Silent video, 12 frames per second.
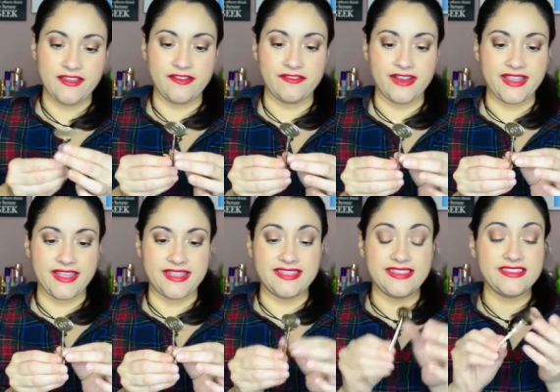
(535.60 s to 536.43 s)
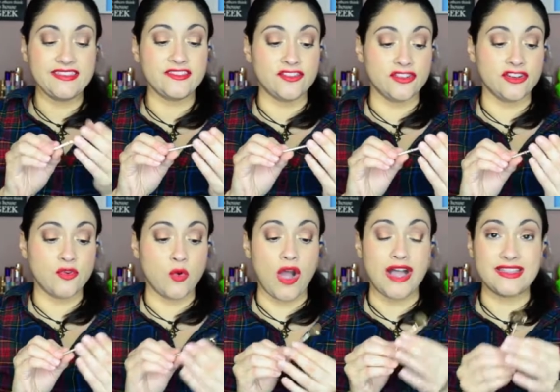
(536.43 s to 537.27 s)
All right, and this is good
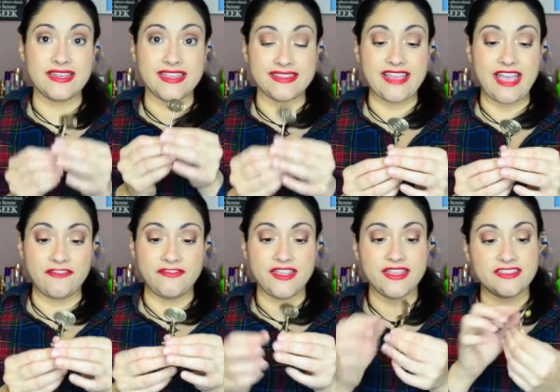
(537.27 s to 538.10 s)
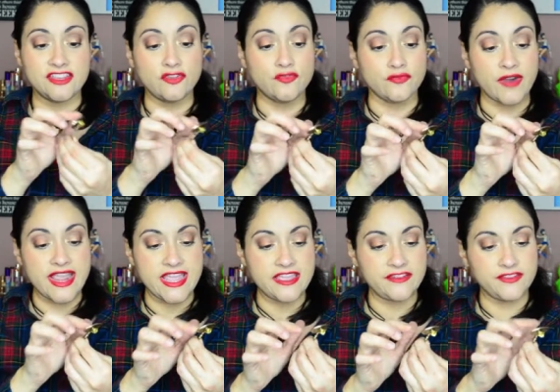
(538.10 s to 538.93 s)
quality. It's heavy. It's
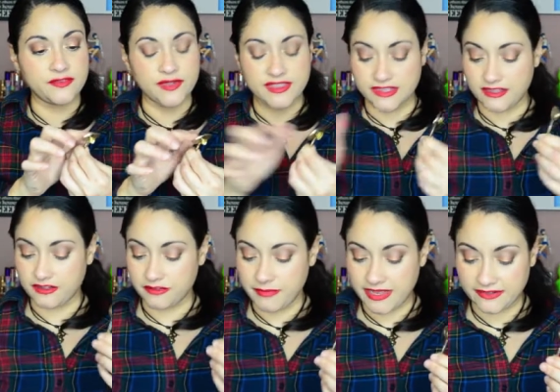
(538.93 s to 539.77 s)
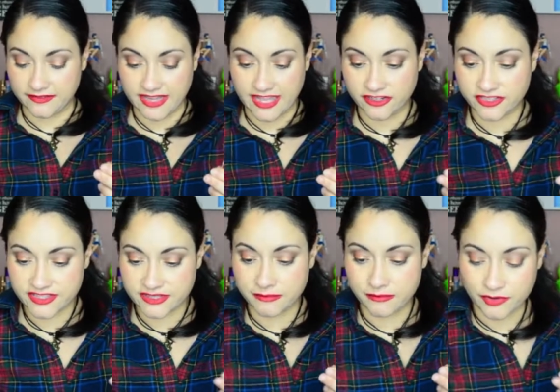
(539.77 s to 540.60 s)
engraved with a little Men of Letters
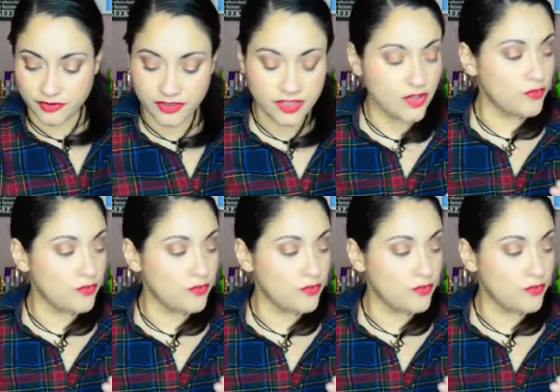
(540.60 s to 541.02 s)
symbol.